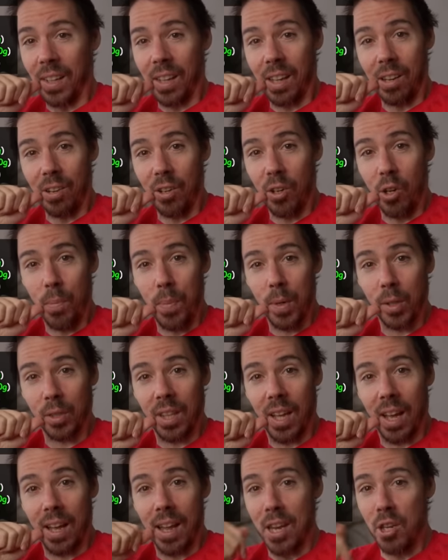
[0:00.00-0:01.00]
I don't know about
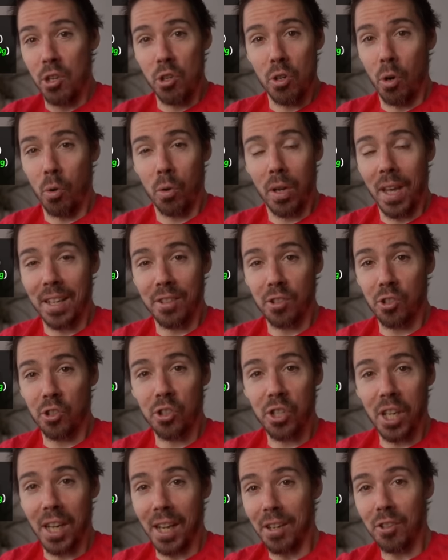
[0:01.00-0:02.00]
that. And you don't get
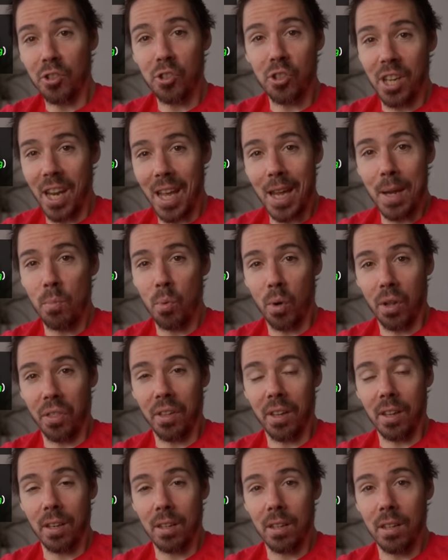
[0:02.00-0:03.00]
sync stabe with
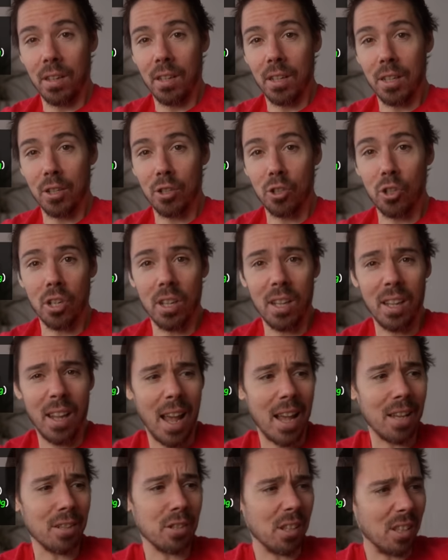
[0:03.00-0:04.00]
it. It's just it
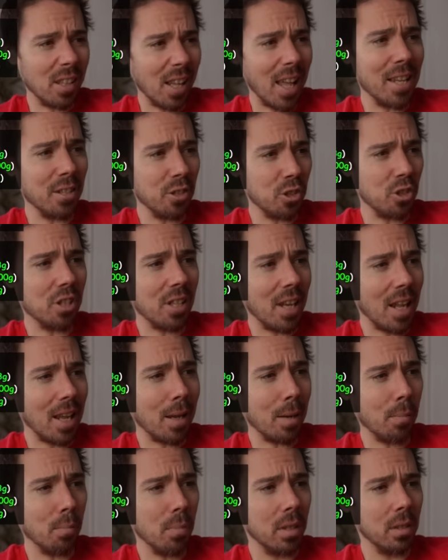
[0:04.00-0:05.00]
has lens
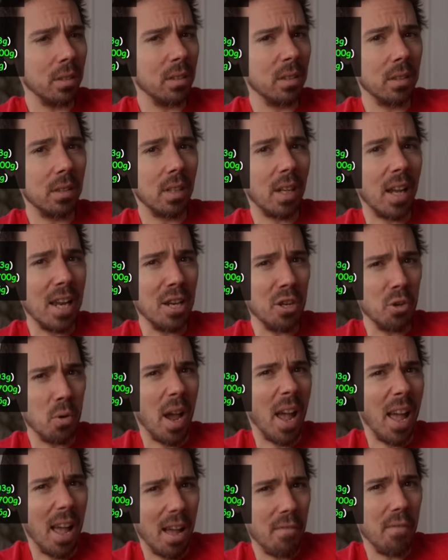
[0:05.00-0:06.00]
stabe and you
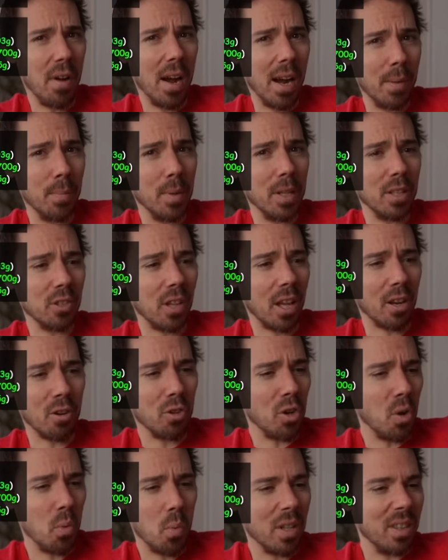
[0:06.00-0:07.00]
have ibis. I
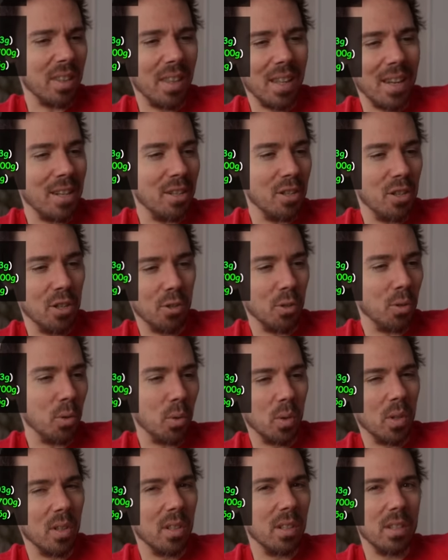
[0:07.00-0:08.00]
don't know what they
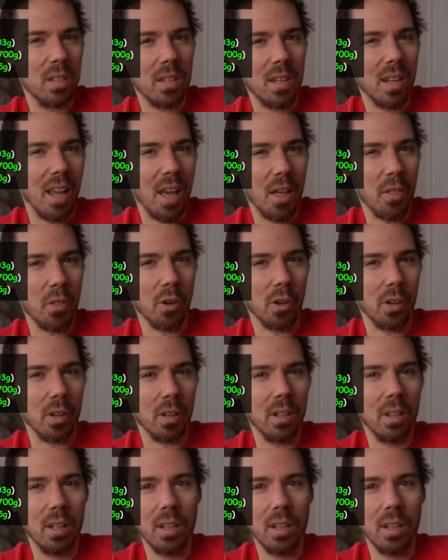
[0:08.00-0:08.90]
do together.